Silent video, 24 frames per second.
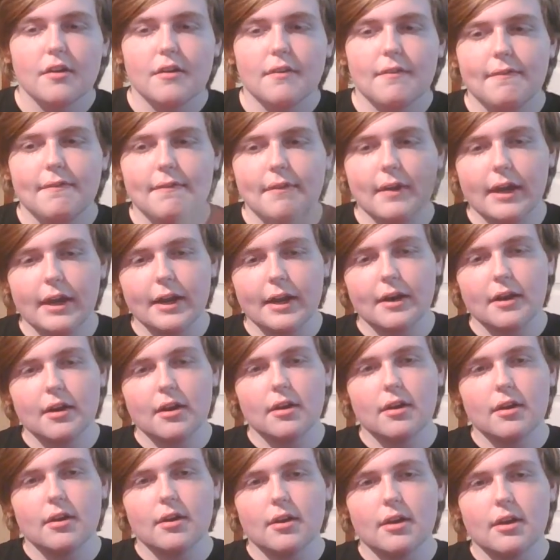
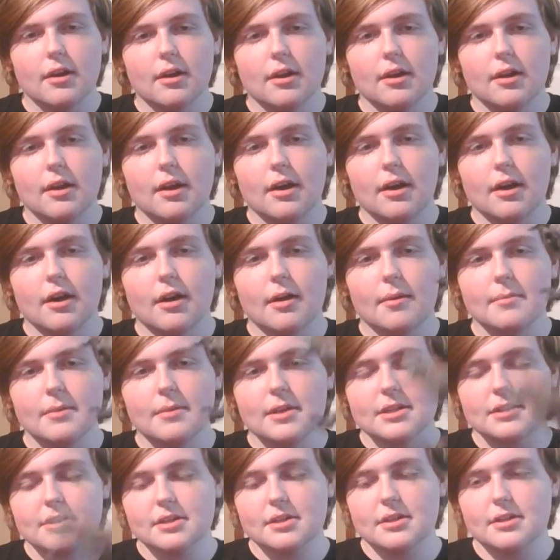figure,
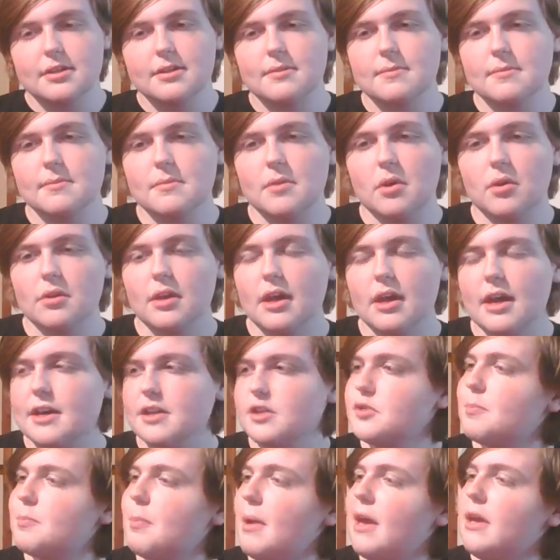because it only
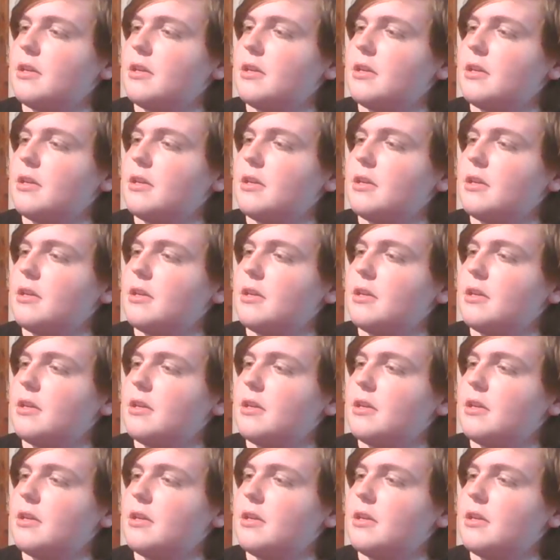has